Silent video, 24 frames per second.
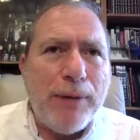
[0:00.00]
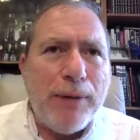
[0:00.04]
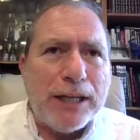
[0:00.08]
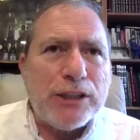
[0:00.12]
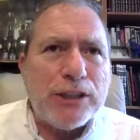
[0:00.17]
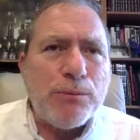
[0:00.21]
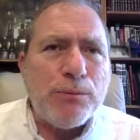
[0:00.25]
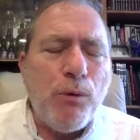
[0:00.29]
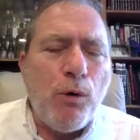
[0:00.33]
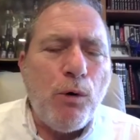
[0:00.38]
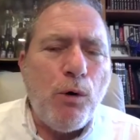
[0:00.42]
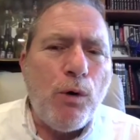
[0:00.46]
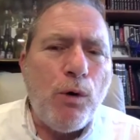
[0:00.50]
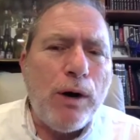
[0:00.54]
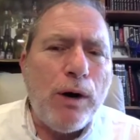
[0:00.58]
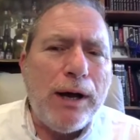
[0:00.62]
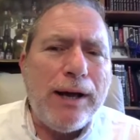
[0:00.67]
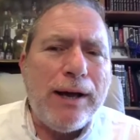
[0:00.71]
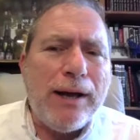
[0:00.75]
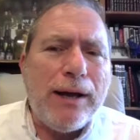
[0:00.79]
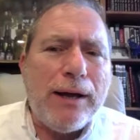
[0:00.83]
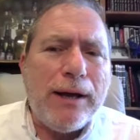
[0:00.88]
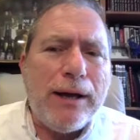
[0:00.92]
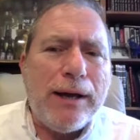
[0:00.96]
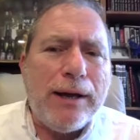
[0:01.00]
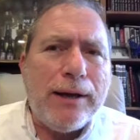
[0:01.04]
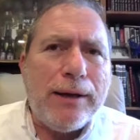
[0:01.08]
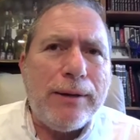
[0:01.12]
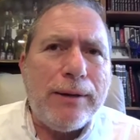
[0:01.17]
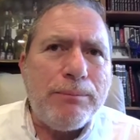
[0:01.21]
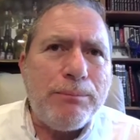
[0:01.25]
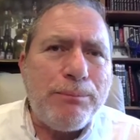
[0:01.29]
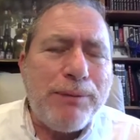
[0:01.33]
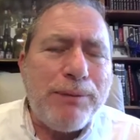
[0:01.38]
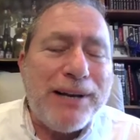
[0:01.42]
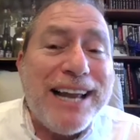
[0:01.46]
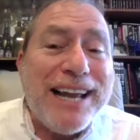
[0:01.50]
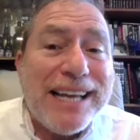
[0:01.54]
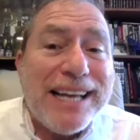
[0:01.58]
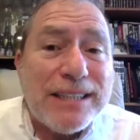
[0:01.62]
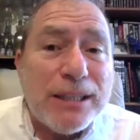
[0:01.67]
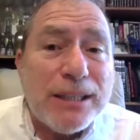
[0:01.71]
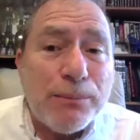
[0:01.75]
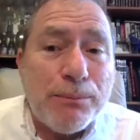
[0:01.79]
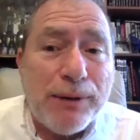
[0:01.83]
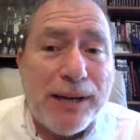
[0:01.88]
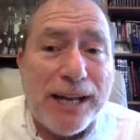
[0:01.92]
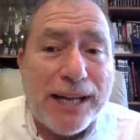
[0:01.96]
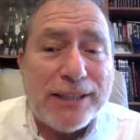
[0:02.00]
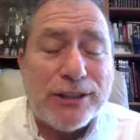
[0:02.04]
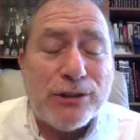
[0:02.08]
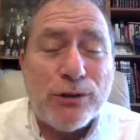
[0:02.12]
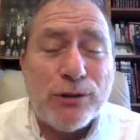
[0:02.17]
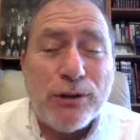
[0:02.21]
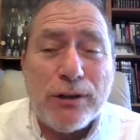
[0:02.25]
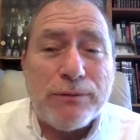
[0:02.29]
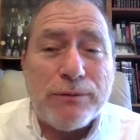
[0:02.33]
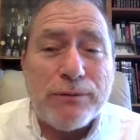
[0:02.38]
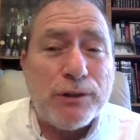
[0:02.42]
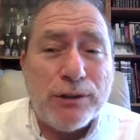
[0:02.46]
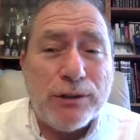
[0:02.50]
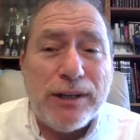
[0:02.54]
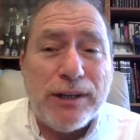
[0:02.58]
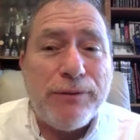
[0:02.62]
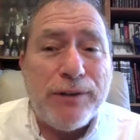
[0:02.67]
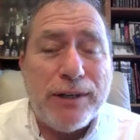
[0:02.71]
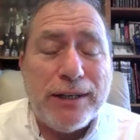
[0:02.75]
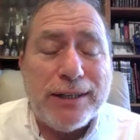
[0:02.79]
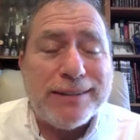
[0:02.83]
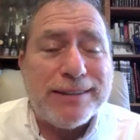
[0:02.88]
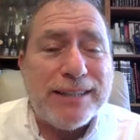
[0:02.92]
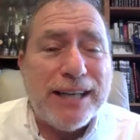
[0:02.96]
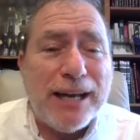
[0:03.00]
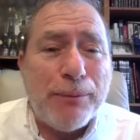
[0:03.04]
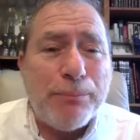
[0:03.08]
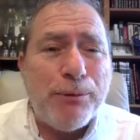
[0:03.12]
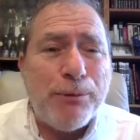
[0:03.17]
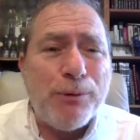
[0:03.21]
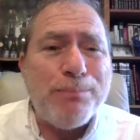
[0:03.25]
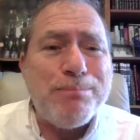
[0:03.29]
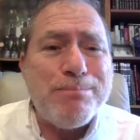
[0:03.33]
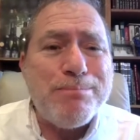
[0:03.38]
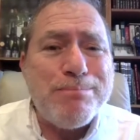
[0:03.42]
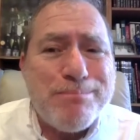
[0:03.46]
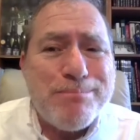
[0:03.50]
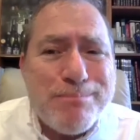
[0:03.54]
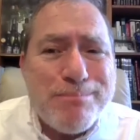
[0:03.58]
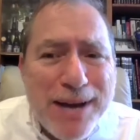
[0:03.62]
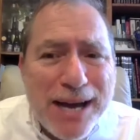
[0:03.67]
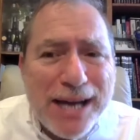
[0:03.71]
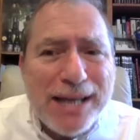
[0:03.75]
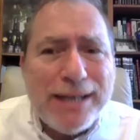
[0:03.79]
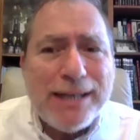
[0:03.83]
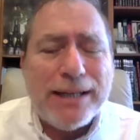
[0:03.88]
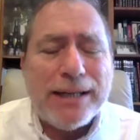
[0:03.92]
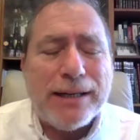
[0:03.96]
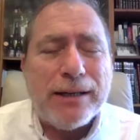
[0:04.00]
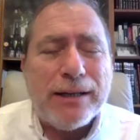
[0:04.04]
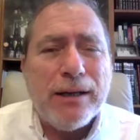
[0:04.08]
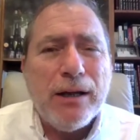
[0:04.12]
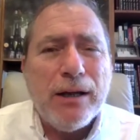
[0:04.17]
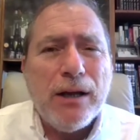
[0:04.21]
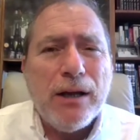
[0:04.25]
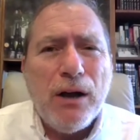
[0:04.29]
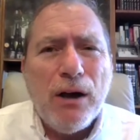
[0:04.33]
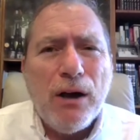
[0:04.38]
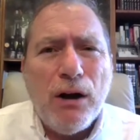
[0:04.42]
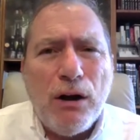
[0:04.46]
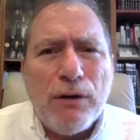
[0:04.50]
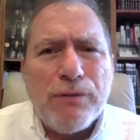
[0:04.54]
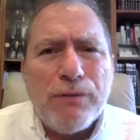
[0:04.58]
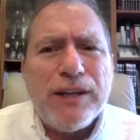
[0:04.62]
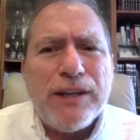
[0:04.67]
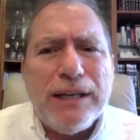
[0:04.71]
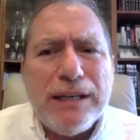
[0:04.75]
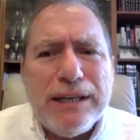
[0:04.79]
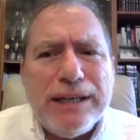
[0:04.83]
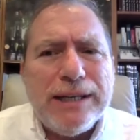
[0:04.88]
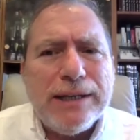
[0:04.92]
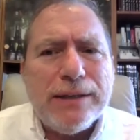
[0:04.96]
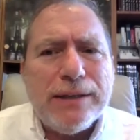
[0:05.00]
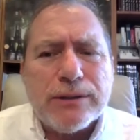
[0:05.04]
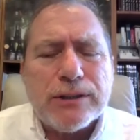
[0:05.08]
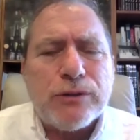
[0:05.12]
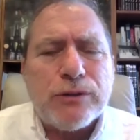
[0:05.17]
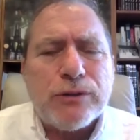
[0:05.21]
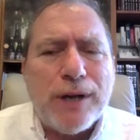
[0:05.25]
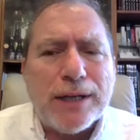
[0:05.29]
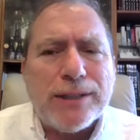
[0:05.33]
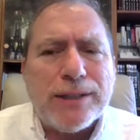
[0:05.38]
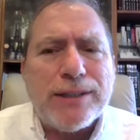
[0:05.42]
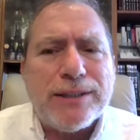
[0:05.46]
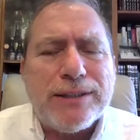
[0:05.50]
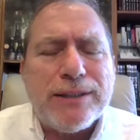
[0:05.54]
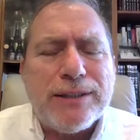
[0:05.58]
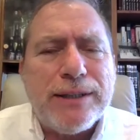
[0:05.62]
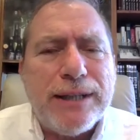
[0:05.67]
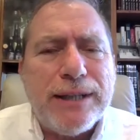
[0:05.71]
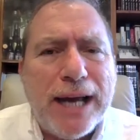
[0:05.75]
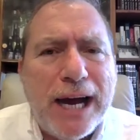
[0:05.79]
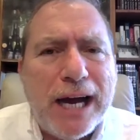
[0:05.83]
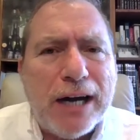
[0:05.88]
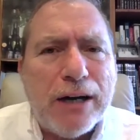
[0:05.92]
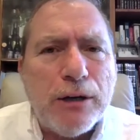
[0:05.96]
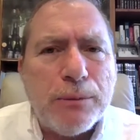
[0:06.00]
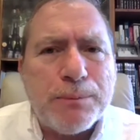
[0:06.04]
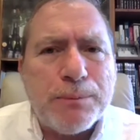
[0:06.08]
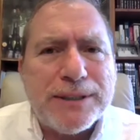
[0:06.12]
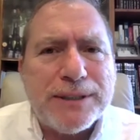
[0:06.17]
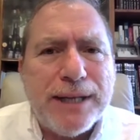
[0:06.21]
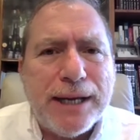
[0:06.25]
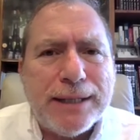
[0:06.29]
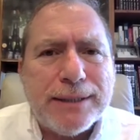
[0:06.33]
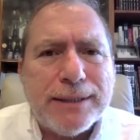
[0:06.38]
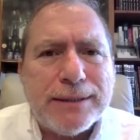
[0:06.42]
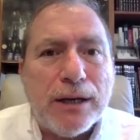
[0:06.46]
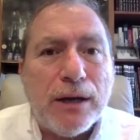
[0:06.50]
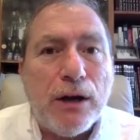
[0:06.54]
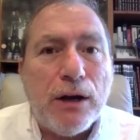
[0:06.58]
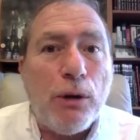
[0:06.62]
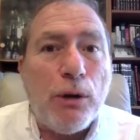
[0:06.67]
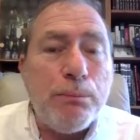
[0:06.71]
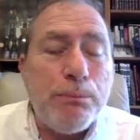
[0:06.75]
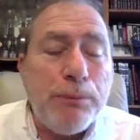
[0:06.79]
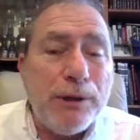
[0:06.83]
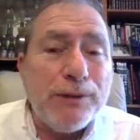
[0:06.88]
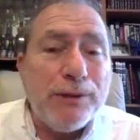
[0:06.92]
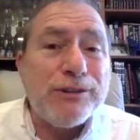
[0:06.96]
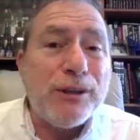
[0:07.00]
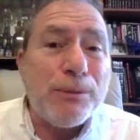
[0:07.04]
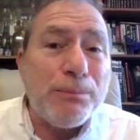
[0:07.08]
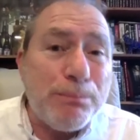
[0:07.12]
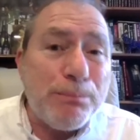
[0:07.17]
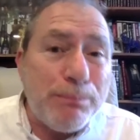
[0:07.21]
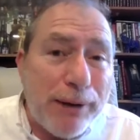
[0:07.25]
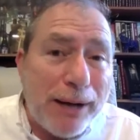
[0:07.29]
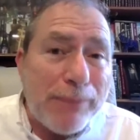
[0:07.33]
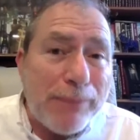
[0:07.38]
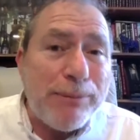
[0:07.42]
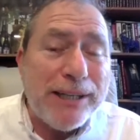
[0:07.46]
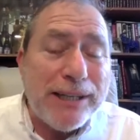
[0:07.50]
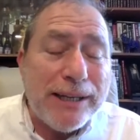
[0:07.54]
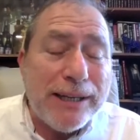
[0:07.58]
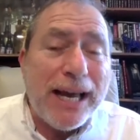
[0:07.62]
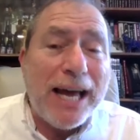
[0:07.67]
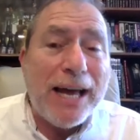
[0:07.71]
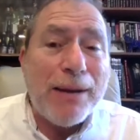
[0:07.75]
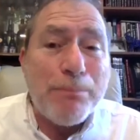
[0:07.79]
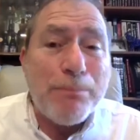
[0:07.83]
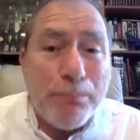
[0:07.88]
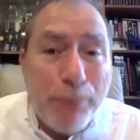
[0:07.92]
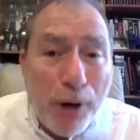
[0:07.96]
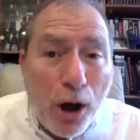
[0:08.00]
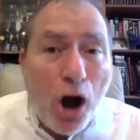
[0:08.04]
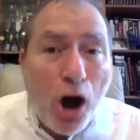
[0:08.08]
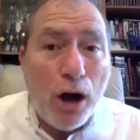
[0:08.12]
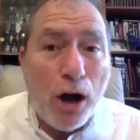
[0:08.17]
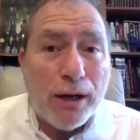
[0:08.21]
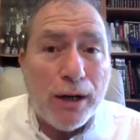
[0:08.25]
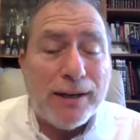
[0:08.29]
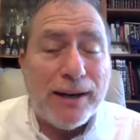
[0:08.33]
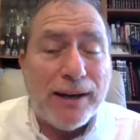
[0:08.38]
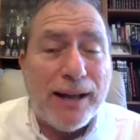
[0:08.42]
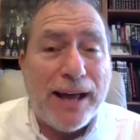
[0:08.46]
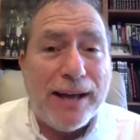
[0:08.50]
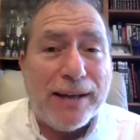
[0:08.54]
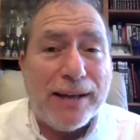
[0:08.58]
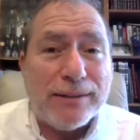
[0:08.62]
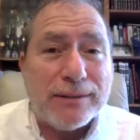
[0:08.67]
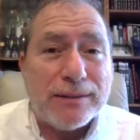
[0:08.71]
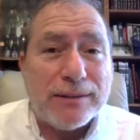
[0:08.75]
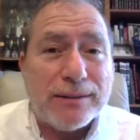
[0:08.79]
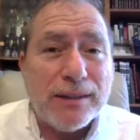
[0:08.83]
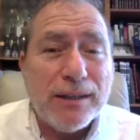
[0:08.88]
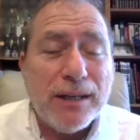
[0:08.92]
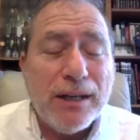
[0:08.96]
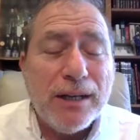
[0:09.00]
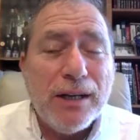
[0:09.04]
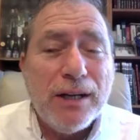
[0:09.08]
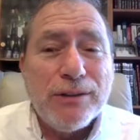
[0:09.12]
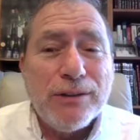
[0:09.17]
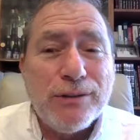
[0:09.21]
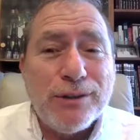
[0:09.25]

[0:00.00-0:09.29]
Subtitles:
much more pleasant place to live. To give an example, many of the illegal structures in the Arab sector are built on public and park lands